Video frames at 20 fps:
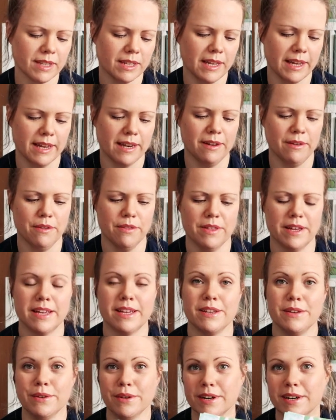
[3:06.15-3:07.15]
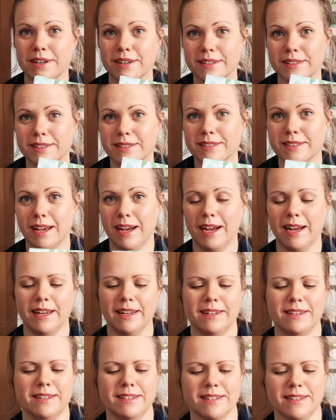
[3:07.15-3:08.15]
like little thank you cards,
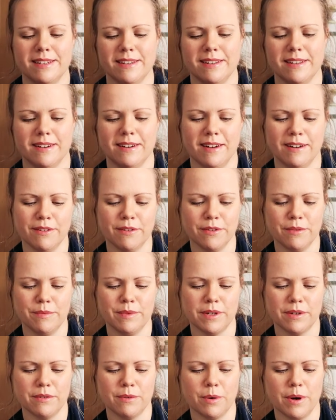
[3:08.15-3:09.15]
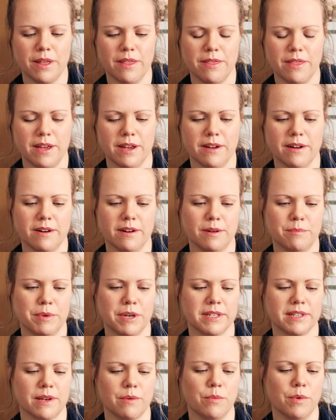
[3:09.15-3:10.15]
and I got them done on quite a thick card
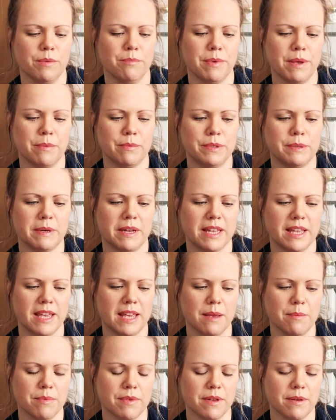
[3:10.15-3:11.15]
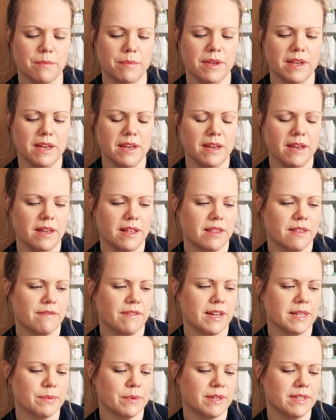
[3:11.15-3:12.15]
because I want people to be able to keep them.
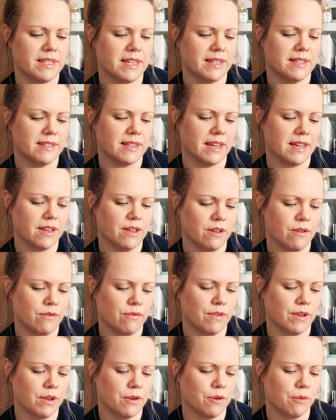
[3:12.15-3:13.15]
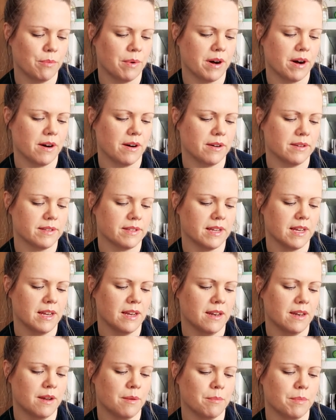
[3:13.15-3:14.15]
First one says, thank you for your part
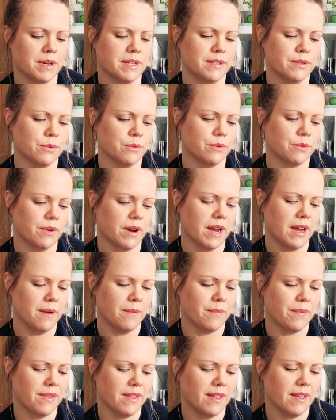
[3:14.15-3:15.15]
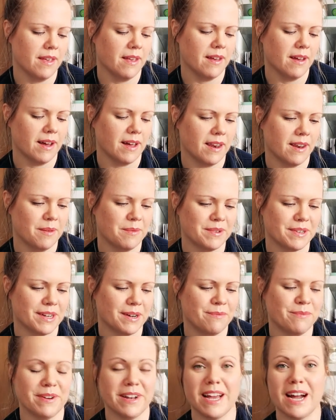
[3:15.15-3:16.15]
in my story, and
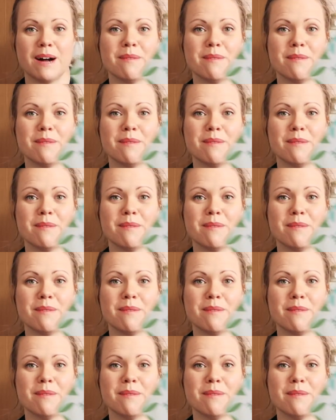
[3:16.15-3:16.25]
I'm really